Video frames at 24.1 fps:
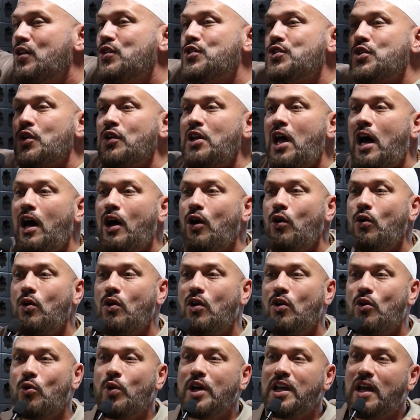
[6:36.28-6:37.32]
so
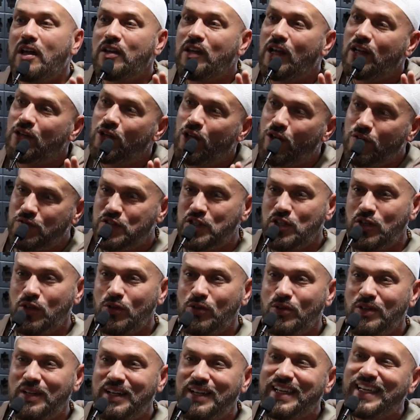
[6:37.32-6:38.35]
now, when Allah loves
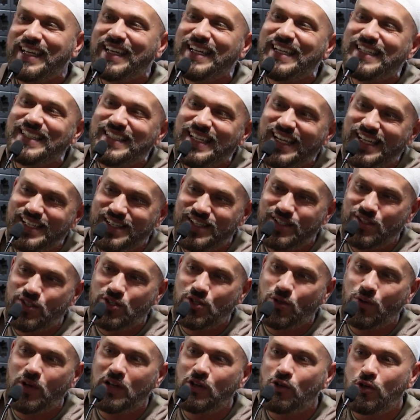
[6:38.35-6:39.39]
you, He
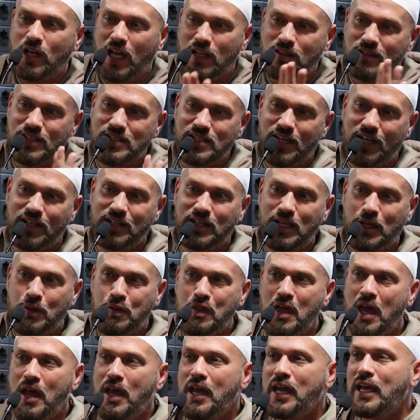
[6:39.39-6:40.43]
tests you. And look at this
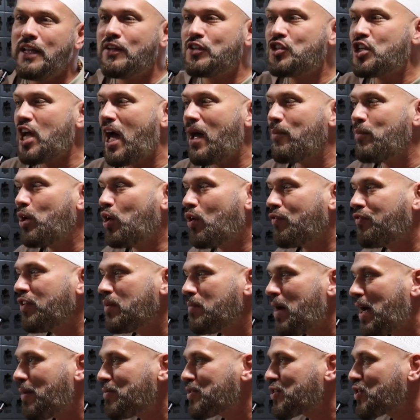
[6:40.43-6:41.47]
hadith. In the Jami' of
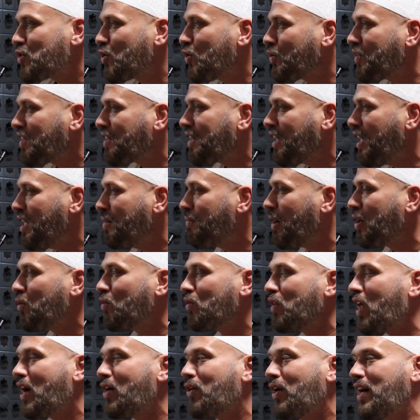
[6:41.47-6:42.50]
Imam Suyuti,
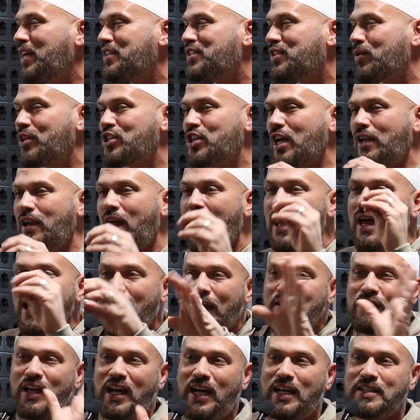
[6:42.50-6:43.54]
rahimahullah azza
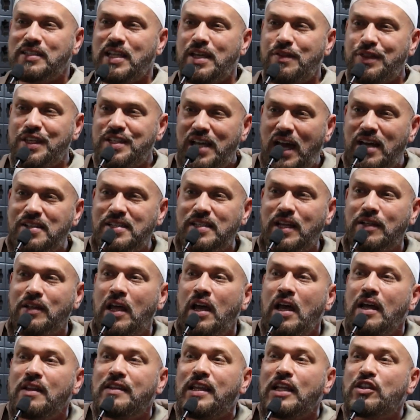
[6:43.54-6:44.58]
and the hadith is Hassan,
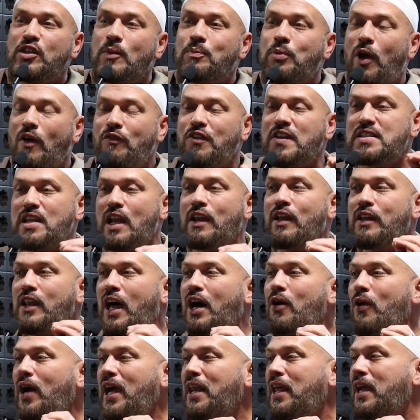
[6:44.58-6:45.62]
that the Prophet
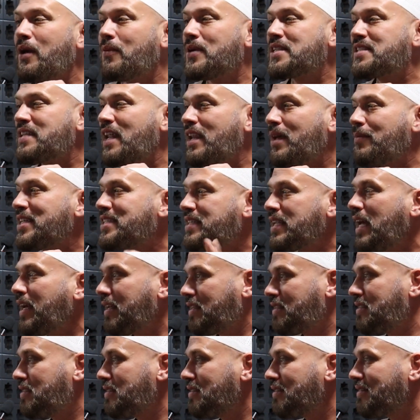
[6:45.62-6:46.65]
sallallahu
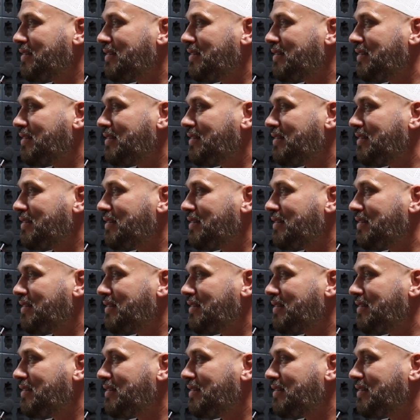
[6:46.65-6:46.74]
said,